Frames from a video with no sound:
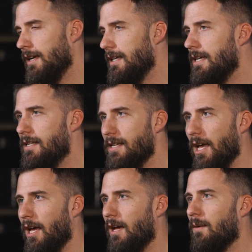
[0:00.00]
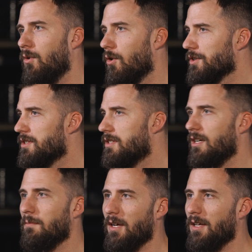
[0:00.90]
EDM or
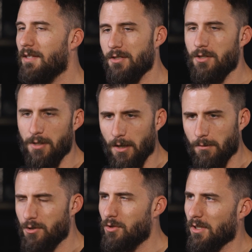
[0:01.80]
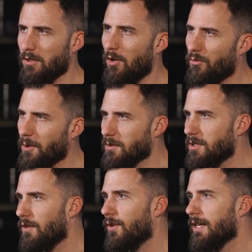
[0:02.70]
cinema that's using low
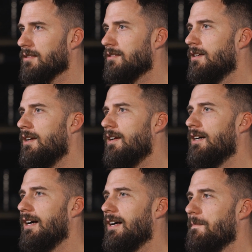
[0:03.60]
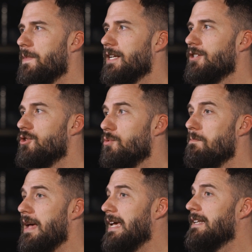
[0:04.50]
frequency effects, then you
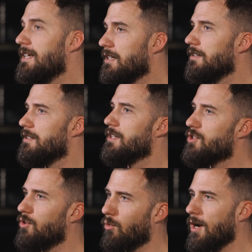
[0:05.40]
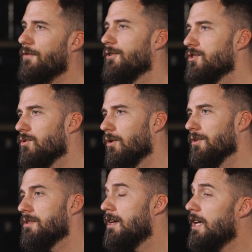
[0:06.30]
may need an additional reference
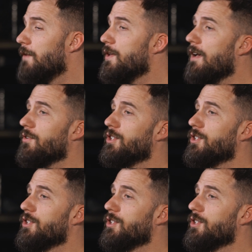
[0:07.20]
source. If you have a